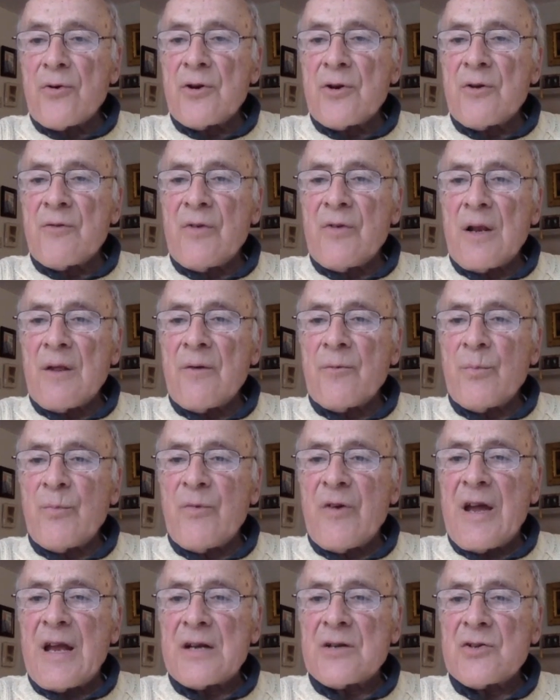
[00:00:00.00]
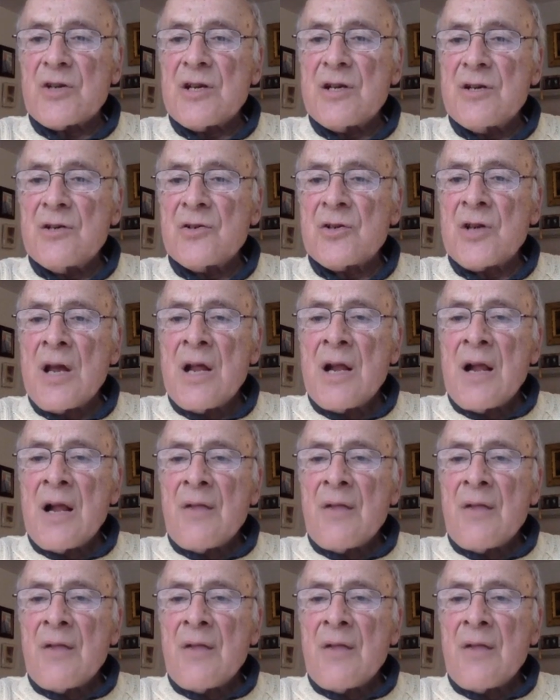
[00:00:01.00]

to develop vaccines.